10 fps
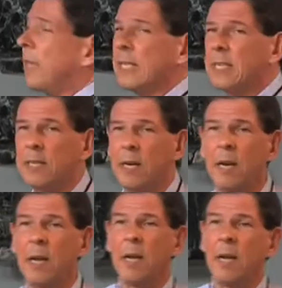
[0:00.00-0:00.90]
This is
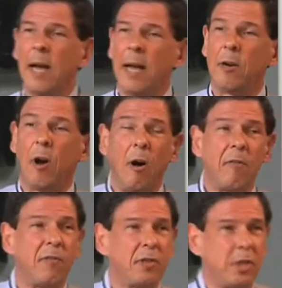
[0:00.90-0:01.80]
an
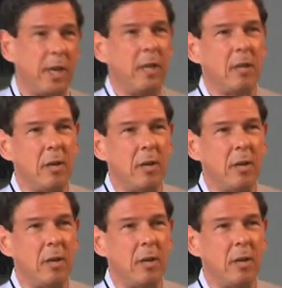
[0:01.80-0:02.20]
off-shell